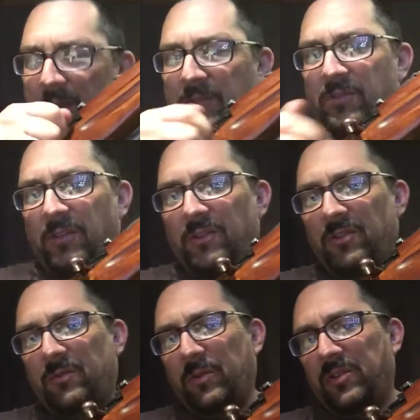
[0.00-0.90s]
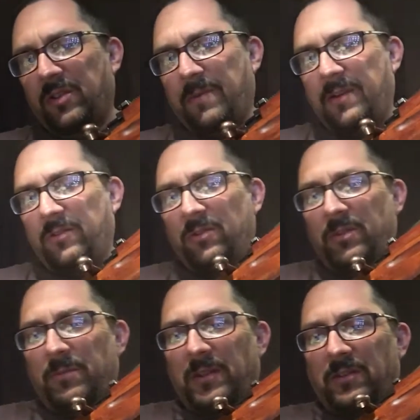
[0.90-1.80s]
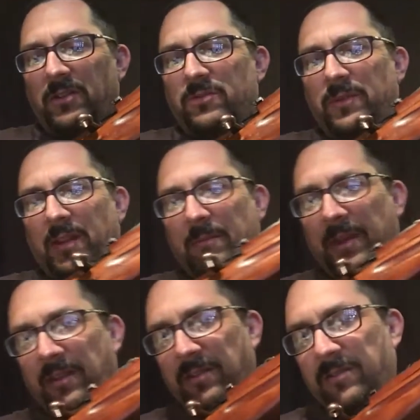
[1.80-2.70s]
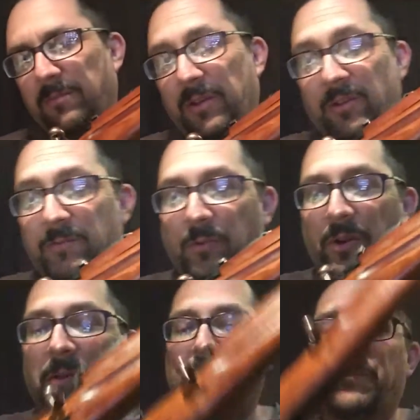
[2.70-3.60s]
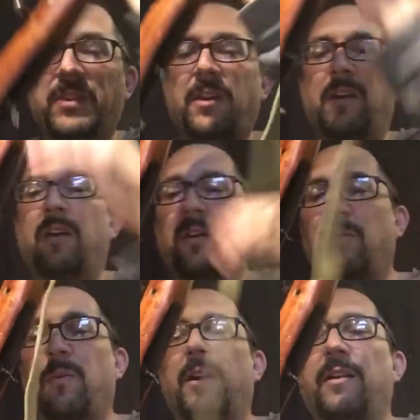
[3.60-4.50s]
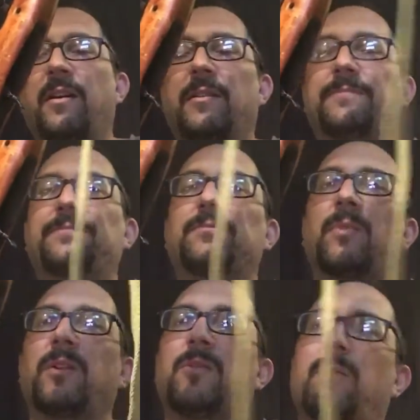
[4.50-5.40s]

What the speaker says: So you just wish somehow you could be in touch with that mechanism, because boy, when you